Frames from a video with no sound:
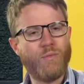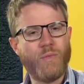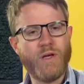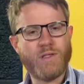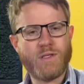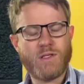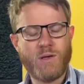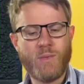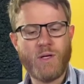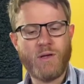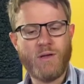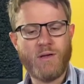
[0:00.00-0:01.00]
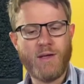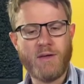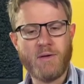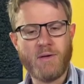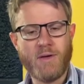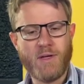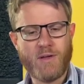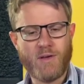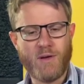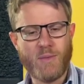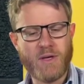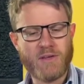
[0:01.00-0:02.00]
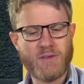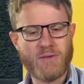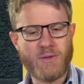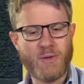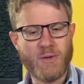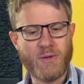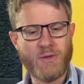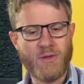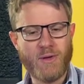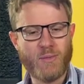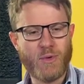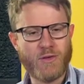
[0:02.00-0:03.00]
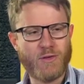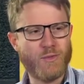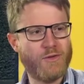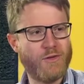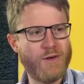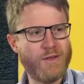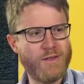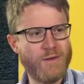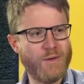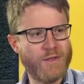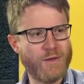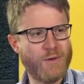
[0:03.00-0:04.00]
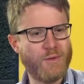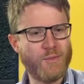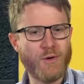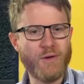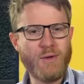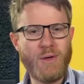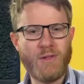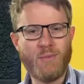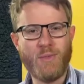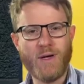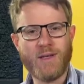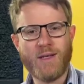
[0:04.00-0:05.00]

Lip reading: There's something in economics called the impossible trinity, which I won't bore you with, but